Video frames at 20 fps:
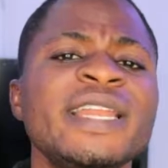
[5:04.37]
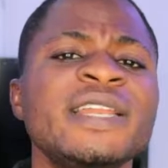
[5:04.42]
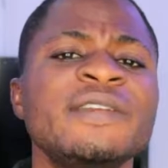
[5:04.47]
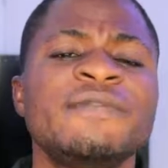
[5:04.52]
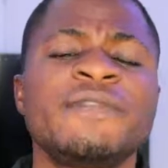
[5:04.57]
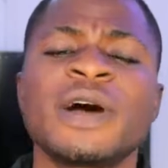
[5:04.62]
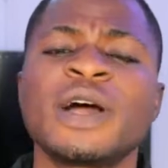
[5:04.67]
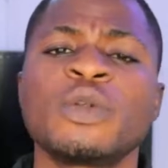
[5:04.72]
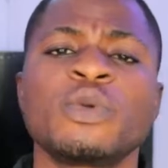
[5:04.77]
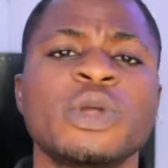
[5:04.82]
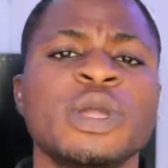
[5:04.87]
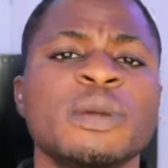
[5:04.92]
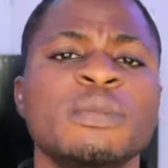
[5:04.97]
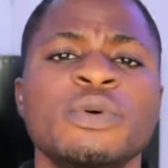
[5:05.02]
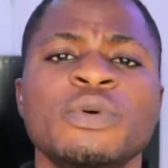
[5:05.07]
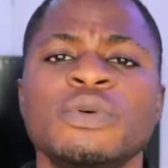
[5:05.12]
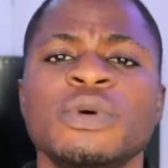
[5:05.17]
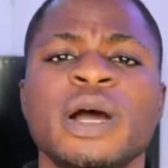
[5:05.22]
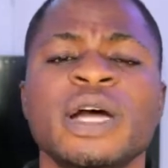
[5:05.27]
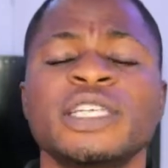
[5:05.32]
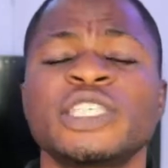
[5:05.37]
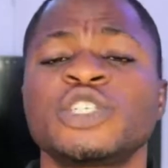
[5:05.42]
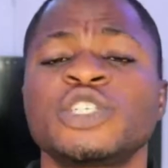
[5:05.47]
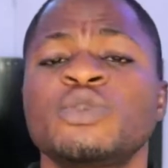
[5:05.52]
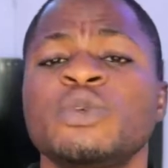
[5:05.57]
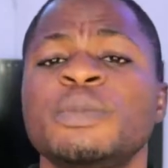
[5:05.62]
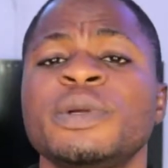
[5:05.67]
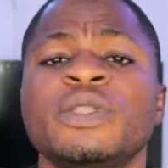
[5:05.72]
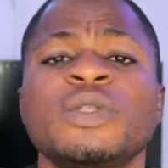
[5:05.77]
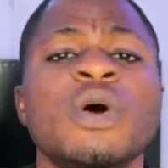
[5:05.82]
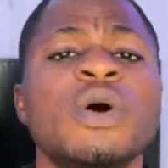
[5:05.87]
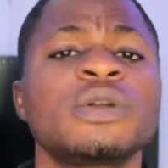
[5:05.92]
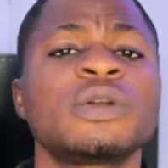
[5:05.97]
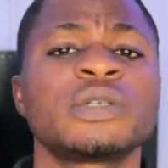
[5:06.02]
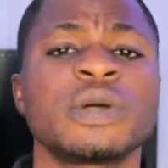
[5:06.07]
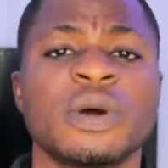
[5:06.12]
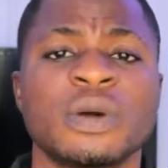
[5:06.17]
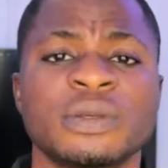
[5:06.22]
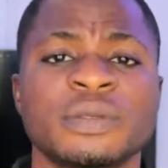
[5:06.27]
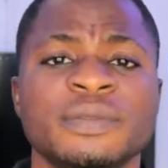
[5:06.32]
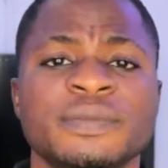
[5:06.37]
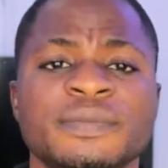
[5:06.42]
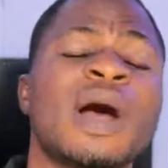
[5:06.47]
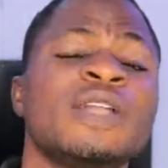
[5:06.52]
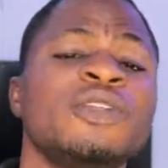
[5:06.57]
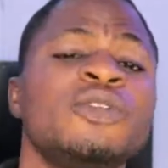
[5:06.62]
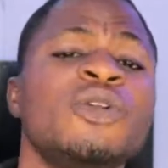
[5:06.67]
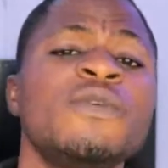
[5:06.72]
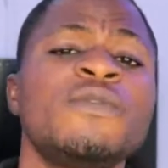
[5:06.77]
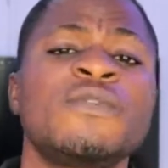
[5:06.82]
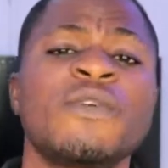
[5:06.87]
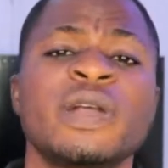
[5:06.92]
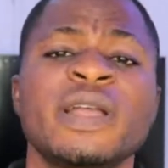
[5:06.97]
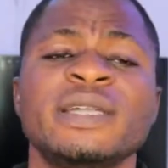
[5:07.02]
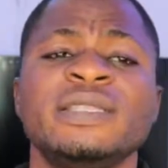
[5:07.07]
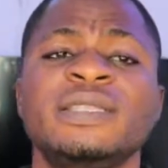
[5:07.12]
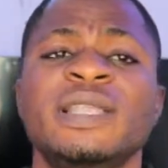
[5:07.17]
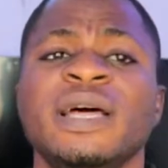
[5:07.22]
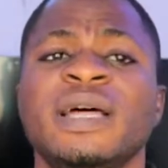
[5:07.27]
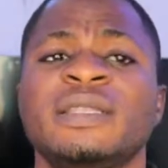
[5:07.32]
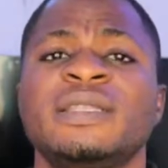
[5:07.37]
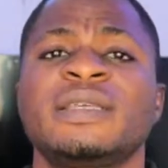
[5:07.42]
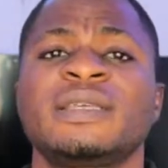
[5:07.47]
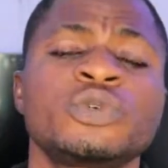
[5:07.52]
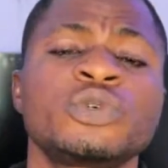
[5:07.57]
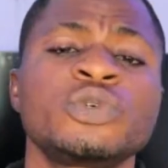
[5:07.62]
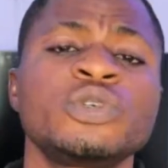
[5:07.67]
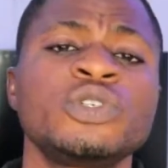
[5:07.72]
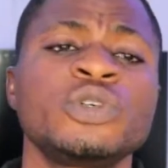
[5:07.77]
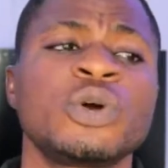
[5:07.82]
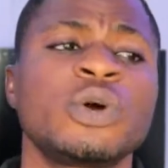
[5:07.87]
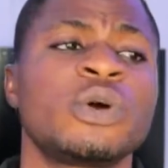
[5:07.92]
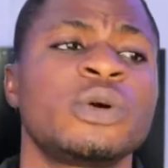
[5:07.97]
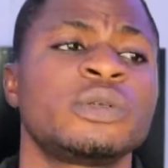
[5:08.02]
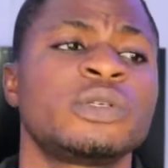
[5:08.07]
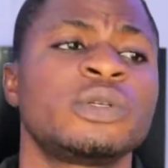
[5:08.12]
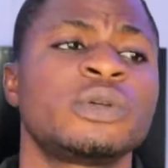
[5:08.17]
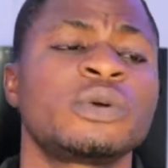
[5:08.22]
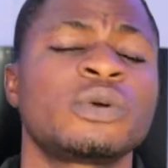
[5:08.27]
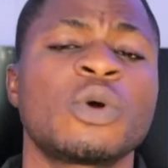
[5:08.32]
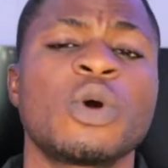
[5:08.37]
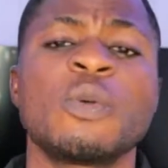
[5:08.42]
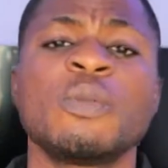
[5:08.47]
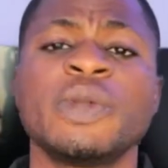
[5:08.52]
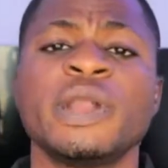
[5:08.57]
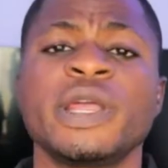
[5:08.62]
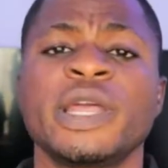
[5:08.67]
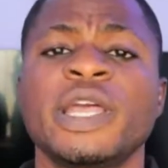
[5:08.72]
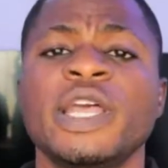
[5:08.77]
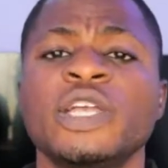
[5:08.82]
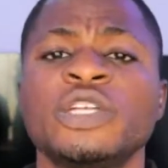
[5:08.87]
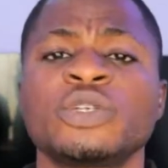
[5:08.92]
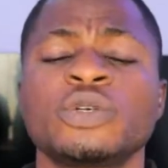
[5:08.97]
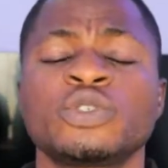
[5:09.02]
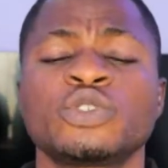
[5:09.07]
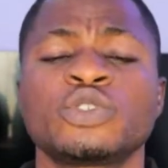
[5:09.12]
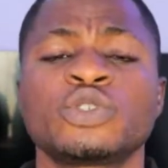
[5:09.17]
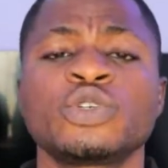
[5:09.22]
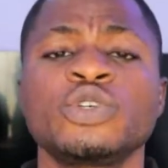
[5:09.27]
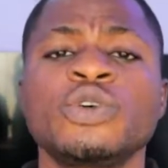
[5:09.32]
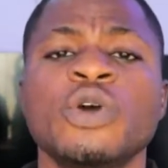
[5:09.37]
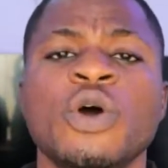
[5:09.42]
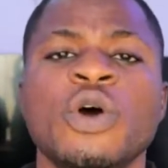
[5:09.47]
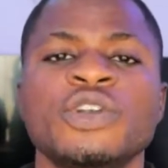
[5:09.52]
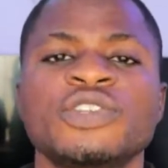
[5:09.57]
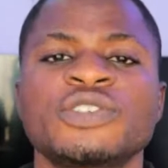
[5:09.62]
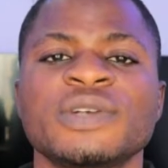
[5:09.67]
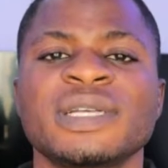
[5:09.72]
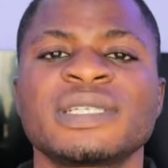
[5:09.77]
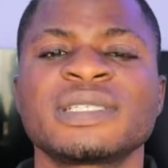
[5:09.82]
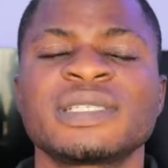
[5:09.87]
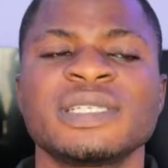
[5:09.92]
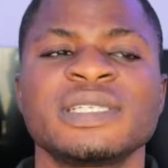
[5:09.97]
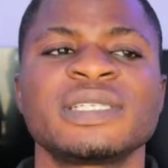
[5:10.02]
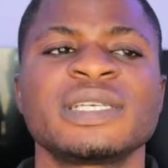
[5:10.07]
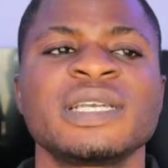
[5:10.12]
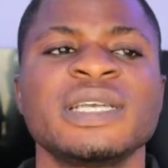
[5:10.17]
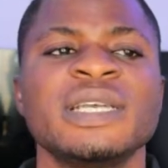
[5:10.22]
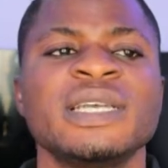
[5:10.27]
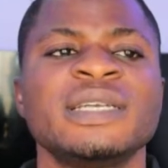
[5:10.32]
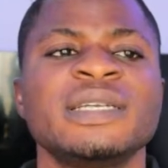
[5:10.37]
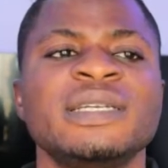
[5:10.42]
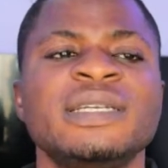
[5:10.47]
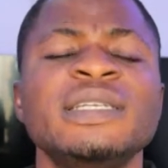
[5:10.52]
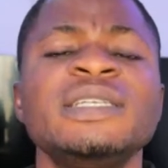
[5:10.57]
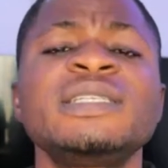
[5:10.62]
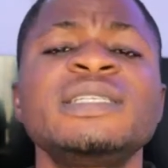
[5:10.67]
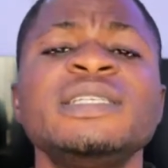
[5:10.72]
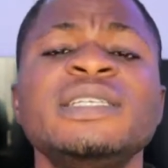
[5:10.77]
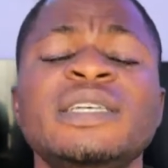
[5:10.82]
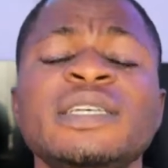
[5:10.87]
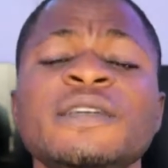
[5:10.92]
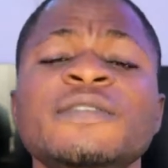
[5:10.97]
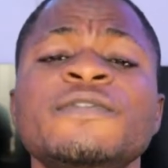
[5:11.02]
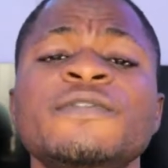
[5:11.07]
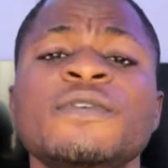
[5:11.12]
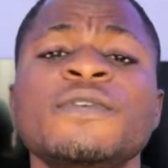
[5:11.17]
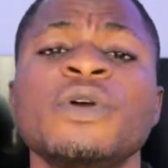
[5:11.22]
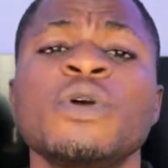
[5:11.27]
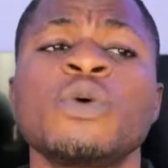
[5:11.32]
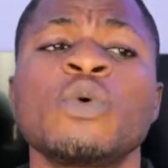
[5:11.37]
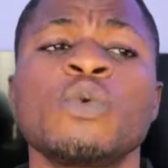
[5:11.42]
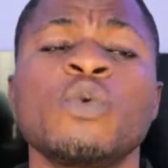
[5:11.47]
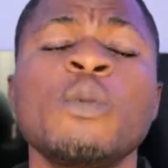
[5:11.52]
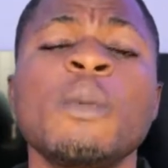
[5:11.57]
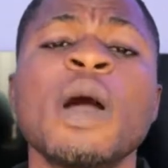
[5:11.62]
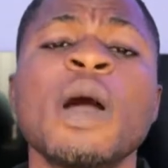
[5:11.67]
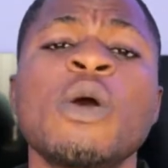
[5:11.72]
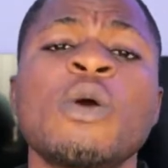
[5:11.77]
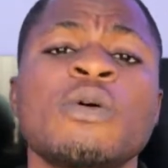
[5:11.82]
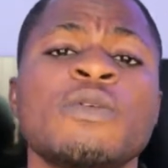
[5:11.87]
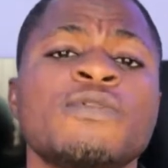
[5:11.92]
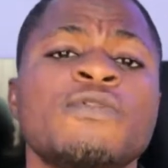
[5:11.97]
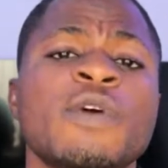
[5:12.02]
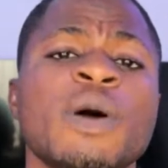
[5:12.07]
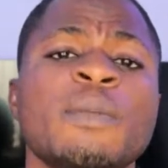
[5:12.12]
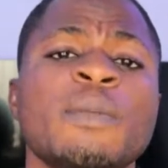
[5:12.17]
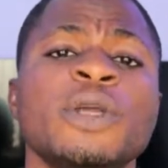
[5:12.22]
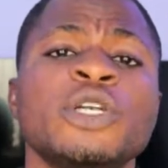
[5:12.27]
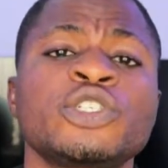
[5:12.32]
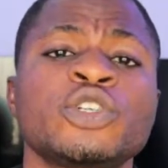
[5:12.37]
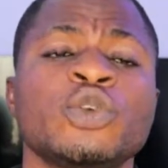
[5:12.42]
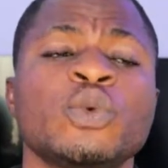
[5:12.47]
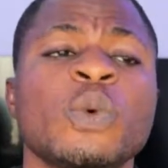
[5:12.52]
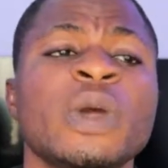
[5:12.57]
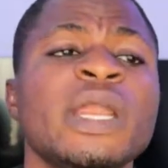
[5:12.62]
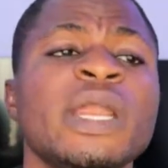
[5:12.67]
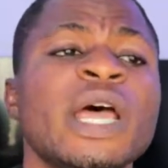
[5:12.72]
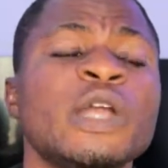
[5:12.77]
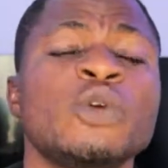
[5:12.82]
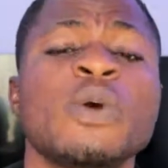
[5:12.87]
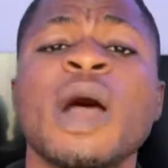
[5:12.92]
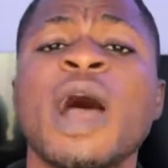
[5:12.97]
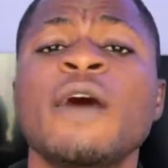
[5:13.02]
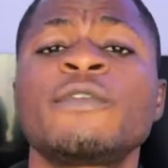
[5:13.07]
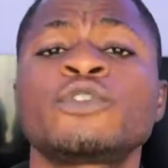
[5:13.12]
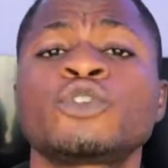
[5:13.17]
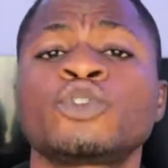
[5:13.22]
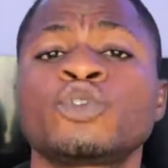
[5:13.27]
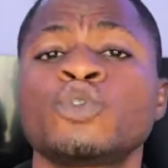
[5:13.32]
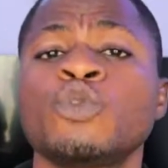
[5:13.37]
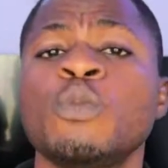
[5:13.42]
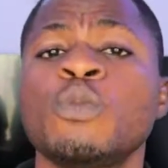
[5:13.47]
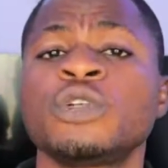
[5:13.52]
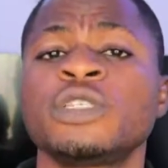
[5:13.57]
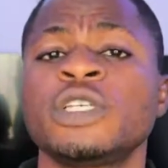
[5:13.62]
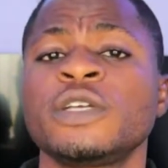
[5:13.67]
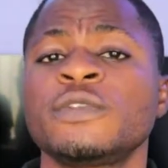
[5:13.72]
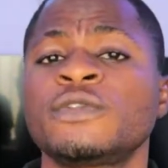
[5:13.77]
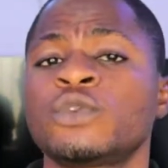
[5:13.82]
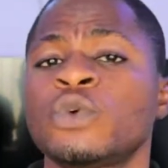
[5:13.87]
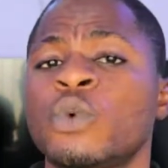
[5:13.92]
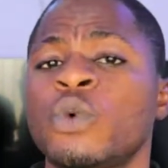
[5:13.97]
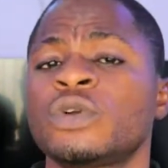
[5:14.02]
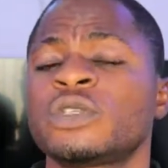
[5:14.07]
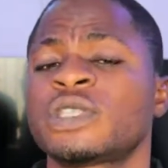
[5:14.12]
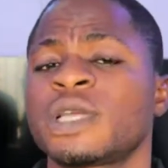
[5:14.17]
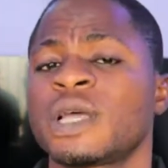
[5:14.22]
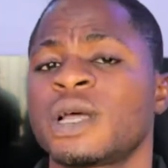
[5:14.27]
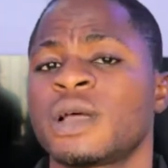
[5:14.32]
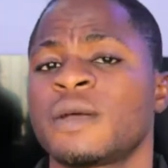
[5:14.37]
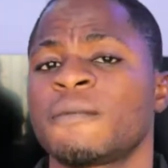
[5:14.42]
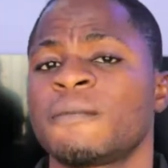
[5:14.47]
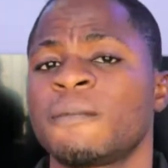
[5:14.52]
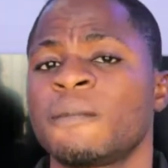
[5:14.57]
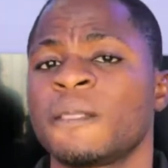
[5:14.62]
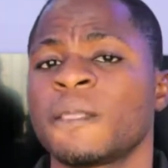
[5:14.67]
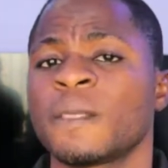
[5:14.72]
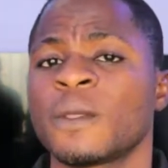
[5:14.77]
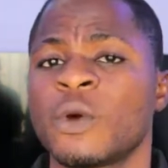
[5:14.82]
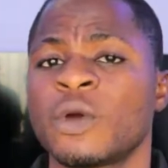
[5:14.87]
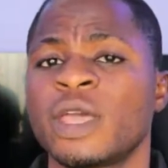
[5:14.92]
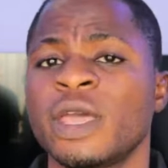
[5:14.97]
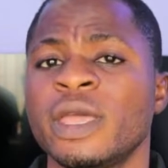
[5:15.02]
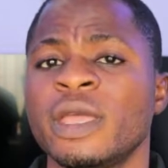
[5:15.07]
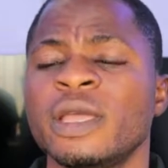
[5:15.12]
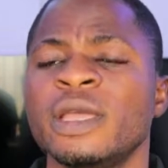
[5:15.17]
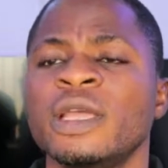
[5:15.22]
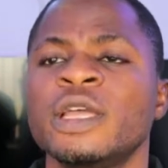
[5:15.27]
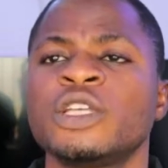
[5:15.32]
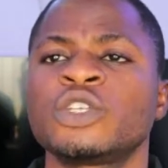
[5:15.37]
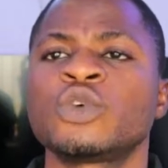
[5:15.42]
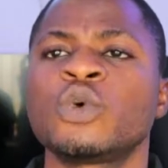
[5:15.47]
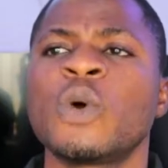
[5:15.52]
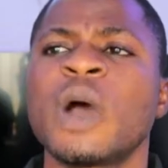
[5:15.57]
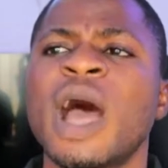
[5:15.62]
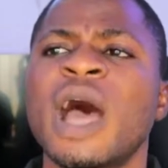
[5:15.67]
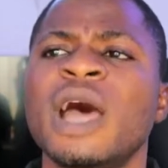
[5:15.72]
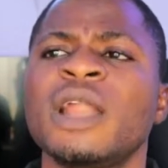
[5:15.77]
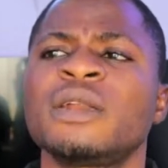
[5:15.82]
it valuable and she will be turned on. And don't forget that through your communication, through your utterances, this give woman confirmation whether you have true motive towards her. Okay, so